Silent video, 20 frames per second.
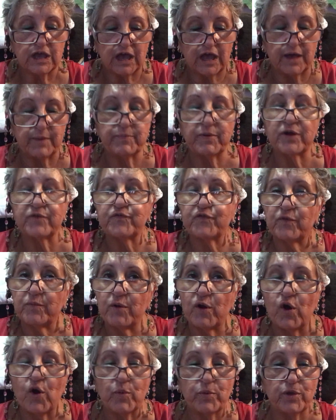I bought from
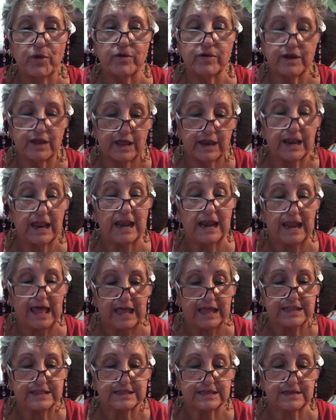Hobby, and I
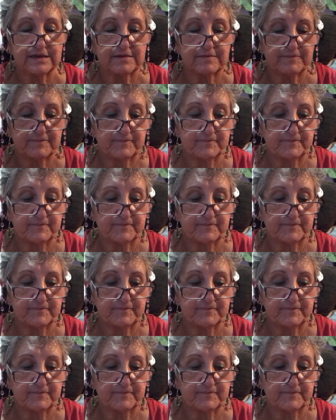liked it.